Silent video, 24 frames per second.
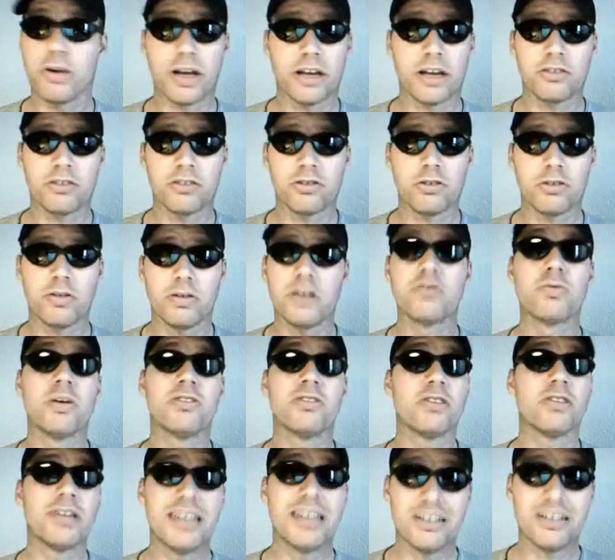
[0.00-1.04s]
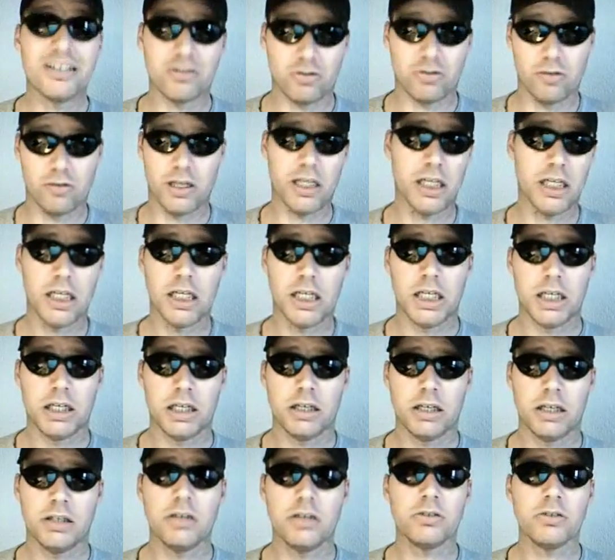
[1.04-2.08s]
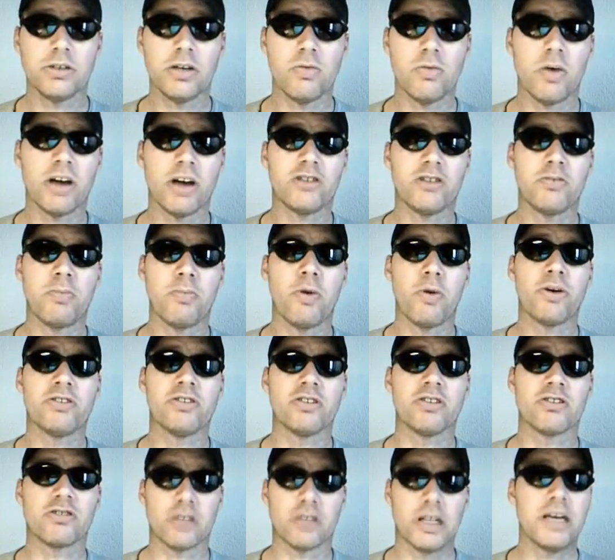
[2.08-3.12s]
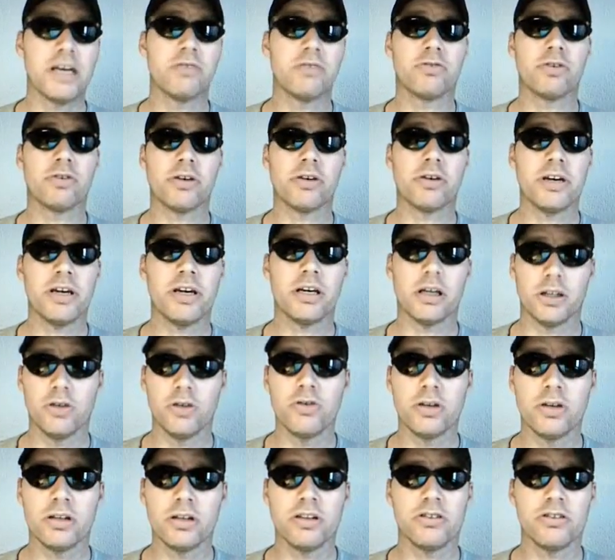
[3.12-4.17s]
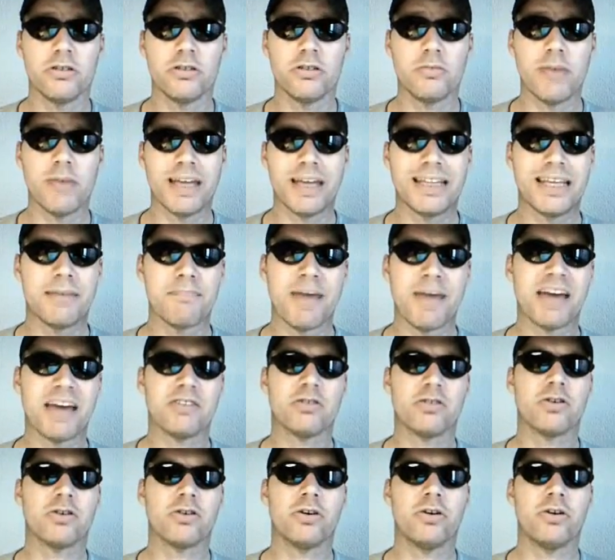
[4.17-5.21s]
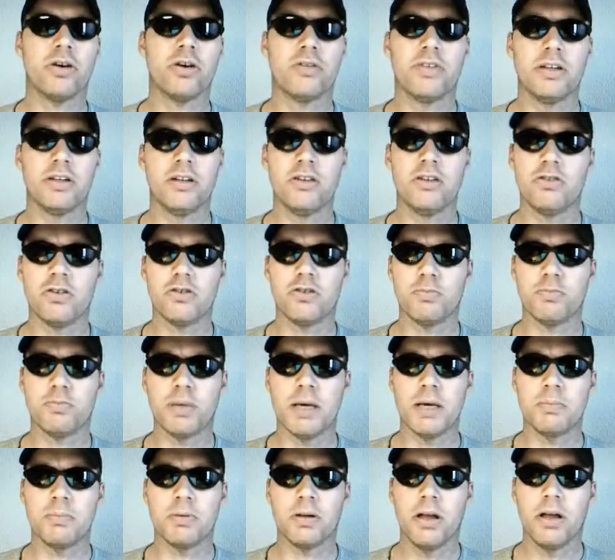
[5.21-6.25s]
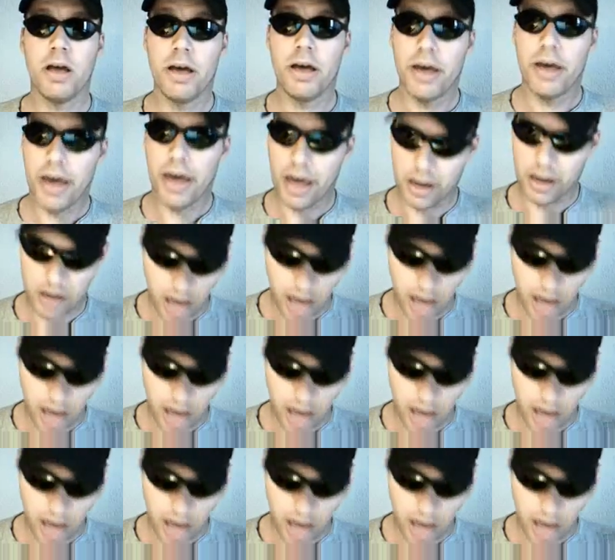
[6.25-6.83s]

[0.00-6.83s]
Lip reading: The short answer is recent history. Guilty whites point to slavery, colonialism, and the massacre of indigenous people